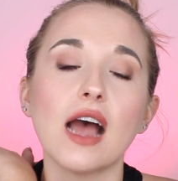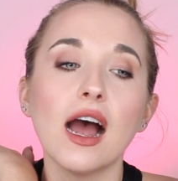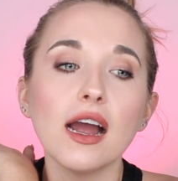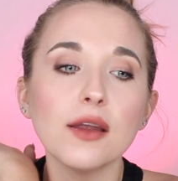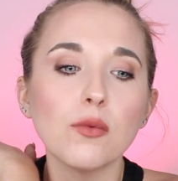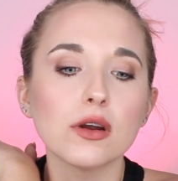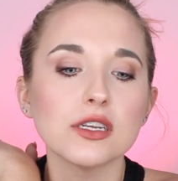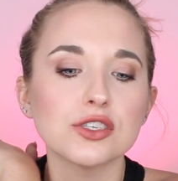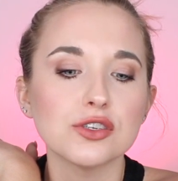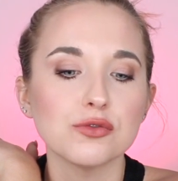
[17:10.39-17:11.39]
I
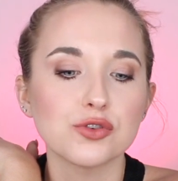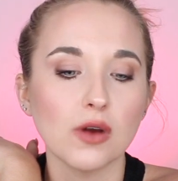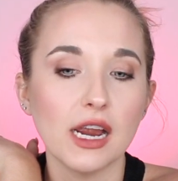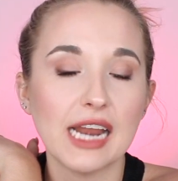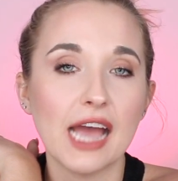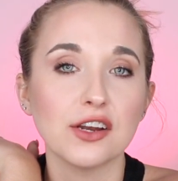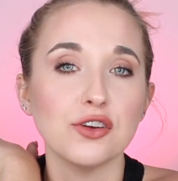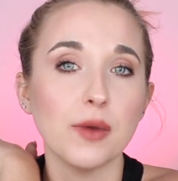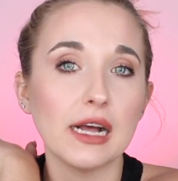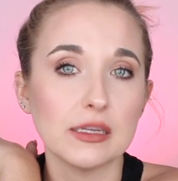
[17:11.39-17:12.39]
wanted to try and add a
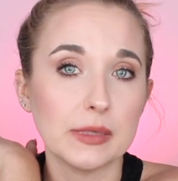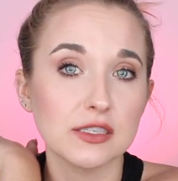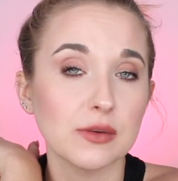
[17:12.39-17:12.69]
new element.